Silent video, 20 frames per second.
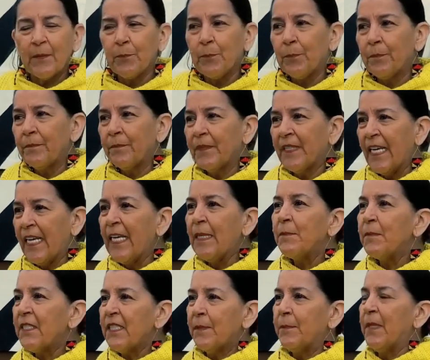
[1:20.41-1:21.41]
it
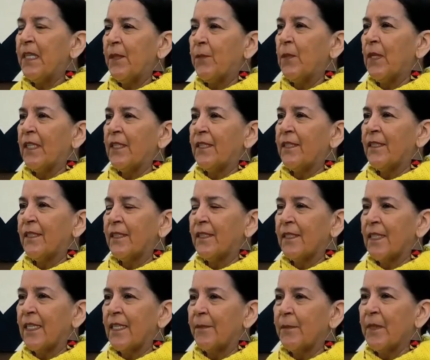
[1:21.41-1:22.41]
came to me
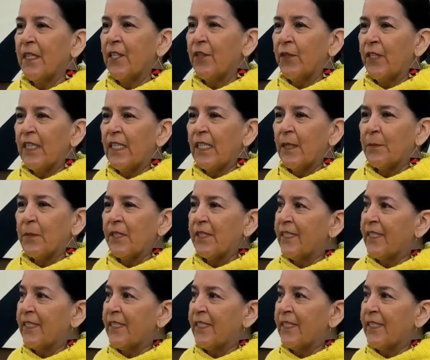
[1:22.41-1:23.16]
was hearing the number